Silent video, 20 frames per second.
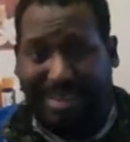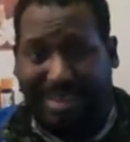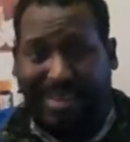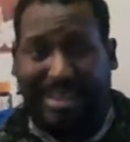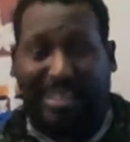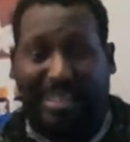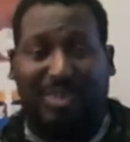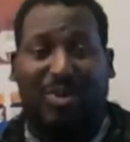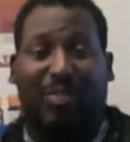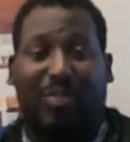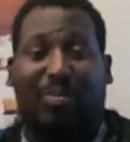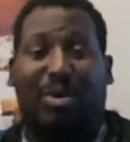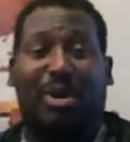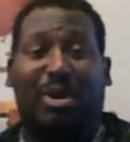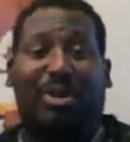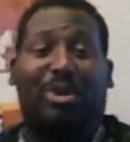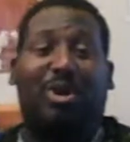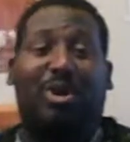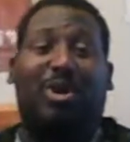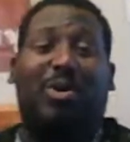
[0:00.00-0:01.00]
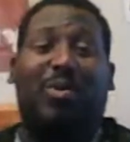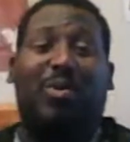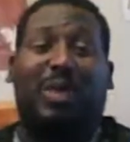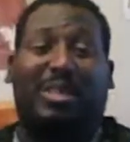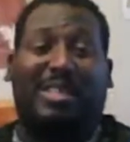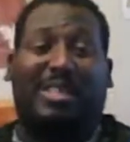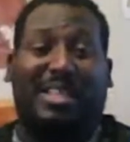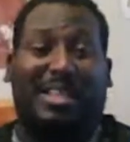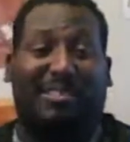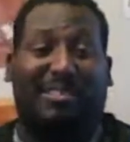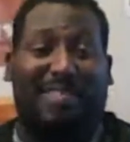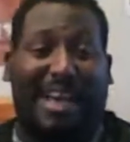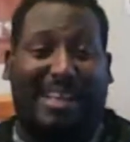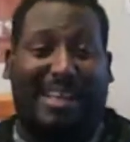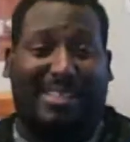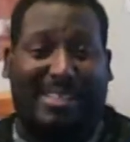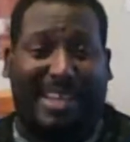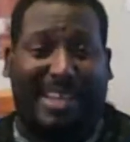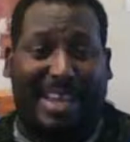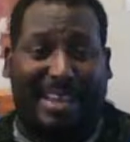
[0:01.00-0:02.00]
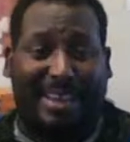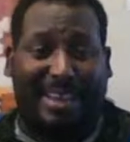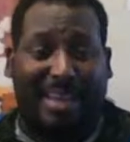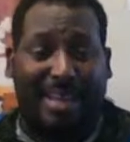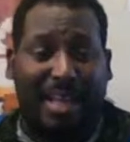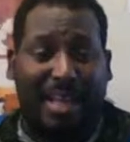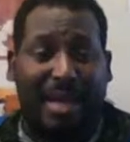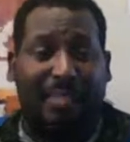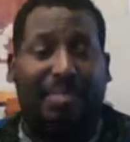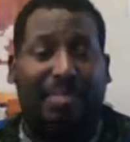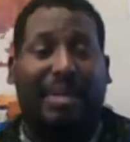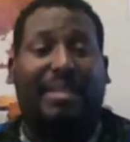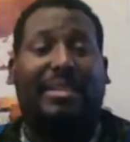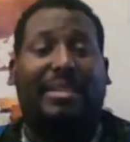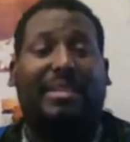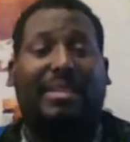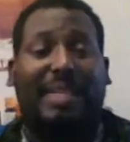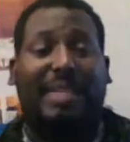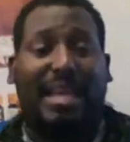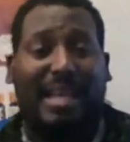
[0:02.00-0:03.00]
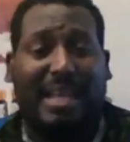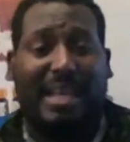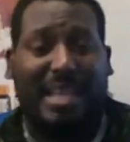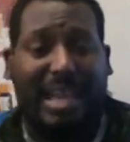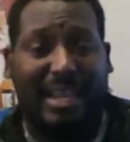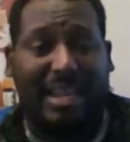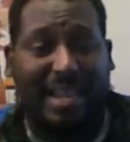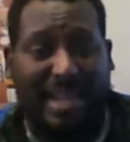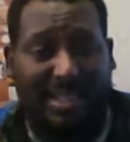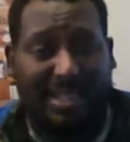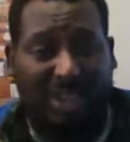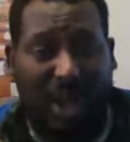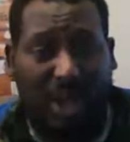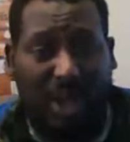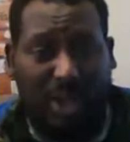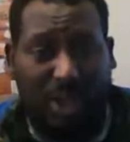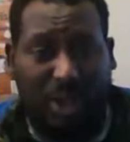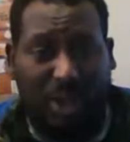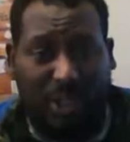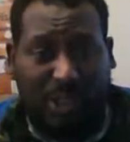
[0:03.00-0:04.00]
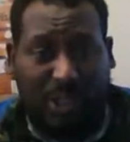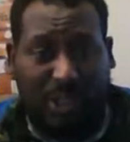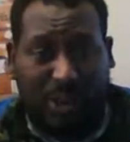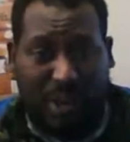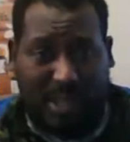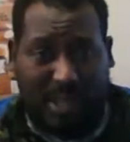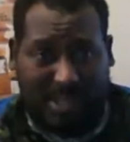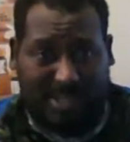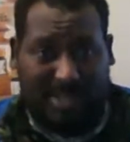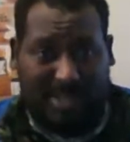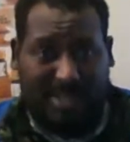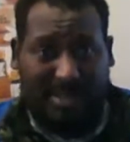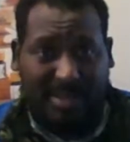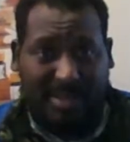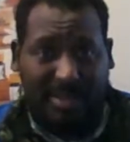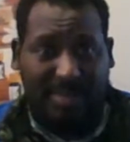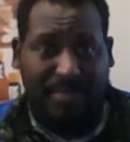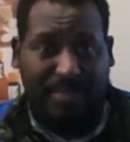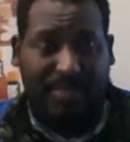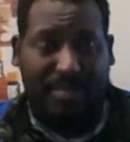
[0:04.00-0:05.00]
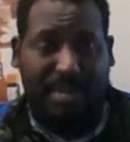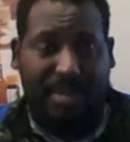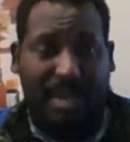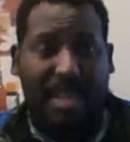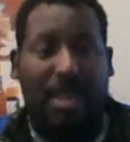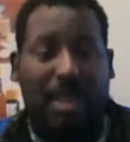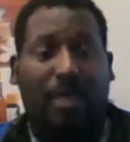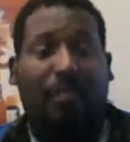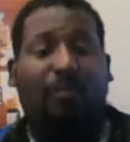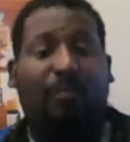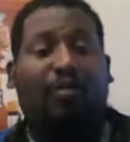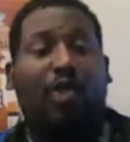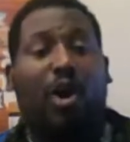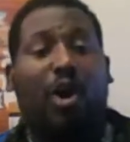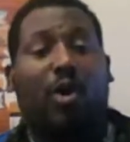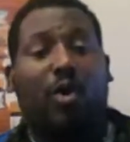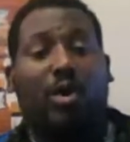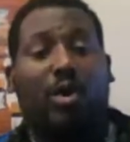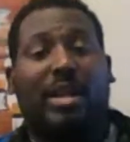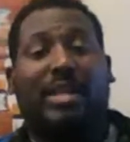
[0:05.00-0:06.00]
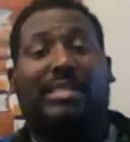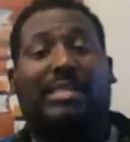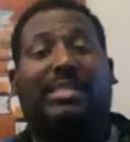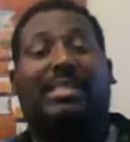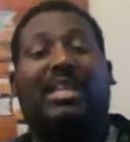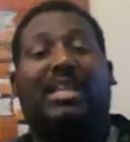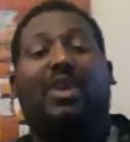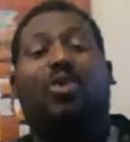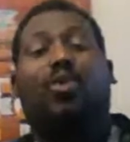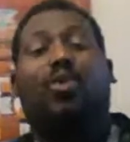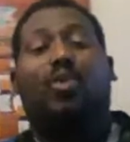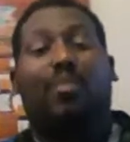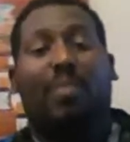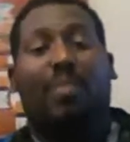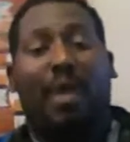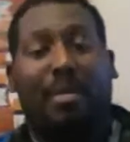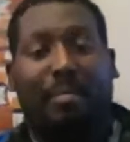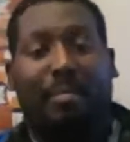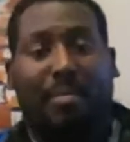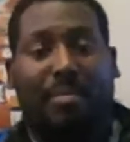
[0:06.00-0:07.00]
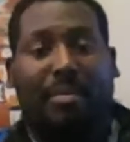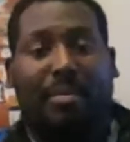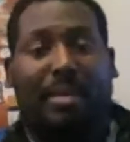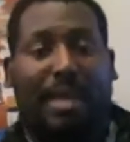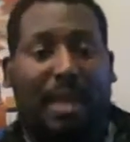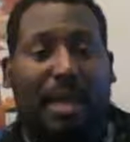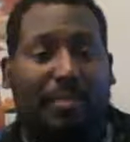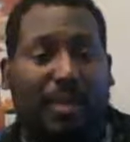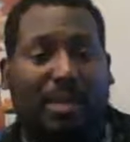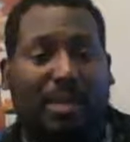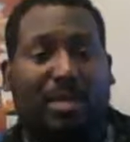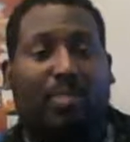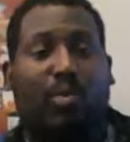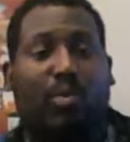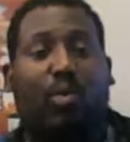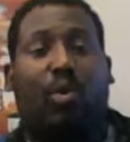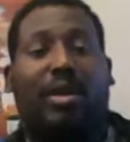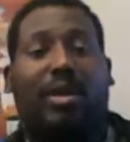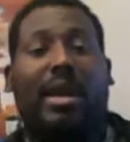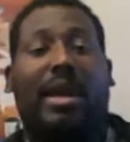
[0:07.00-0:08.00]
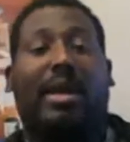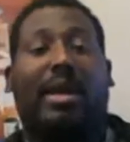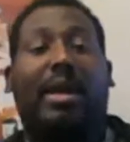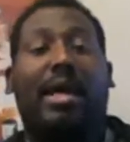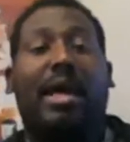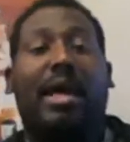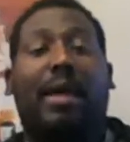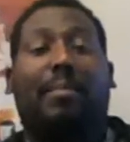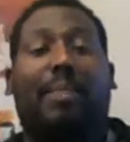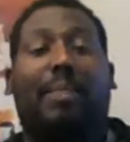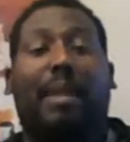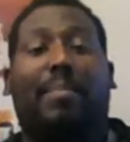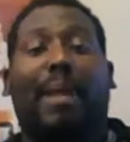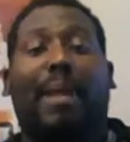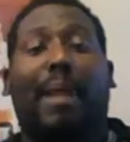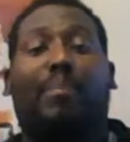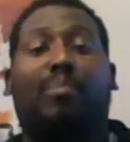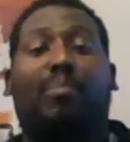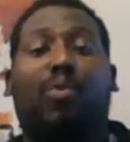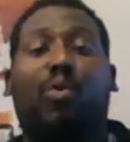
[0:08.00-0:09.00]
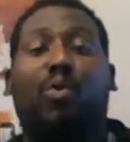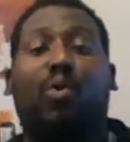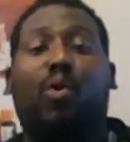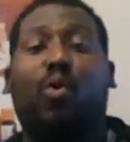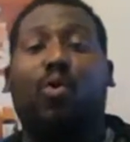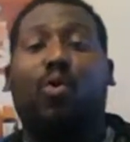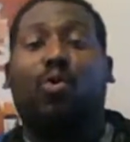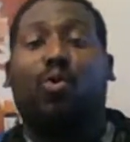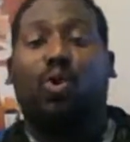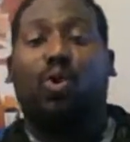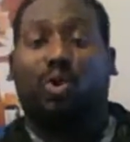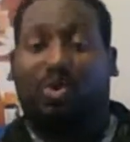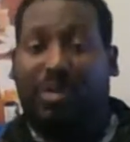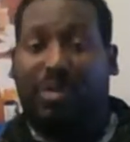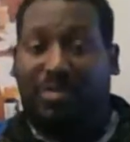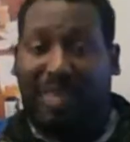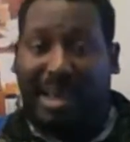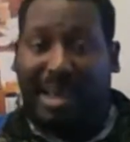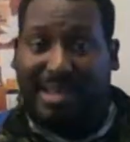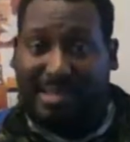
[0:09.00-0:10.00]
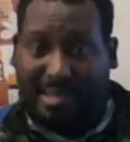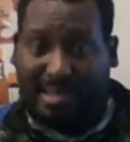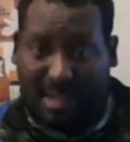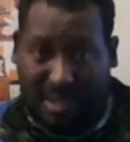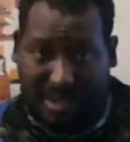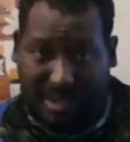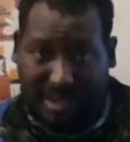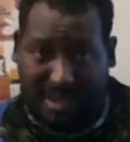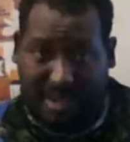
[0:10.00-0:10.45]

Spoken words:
there's no point knowing what's in the vaccine. But then again, that's all your choice. M'v'lon connaît si ou même, l'important pour connaître, moi pas pour ou contre vaccin.